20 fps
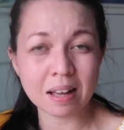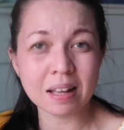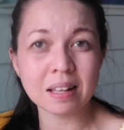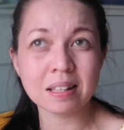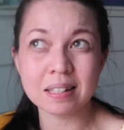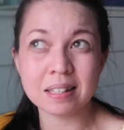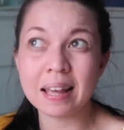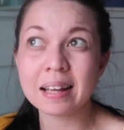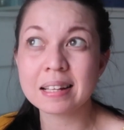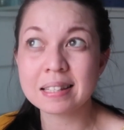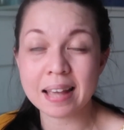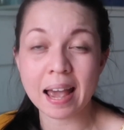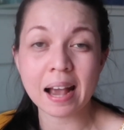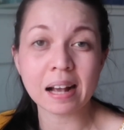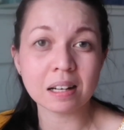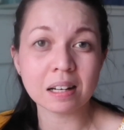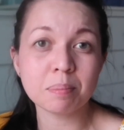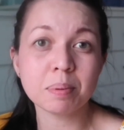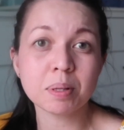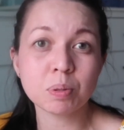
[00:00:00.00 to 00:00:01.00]
it's
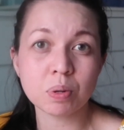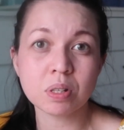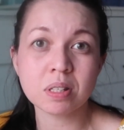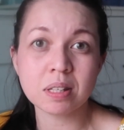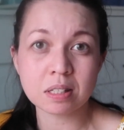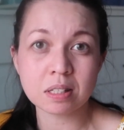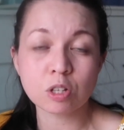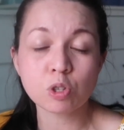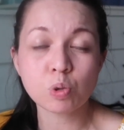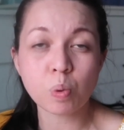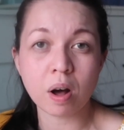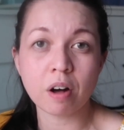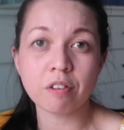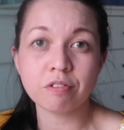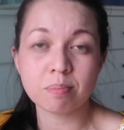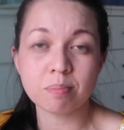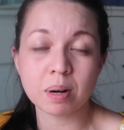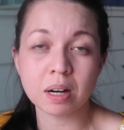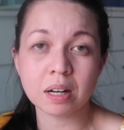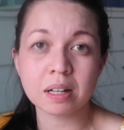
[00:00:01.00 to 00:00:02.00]
exactly between 6 to
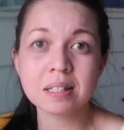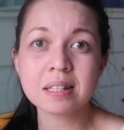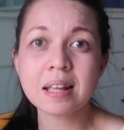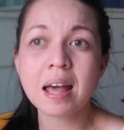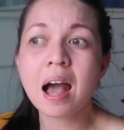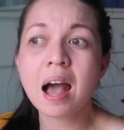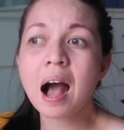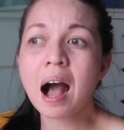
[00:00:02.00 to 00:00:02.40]
12 months.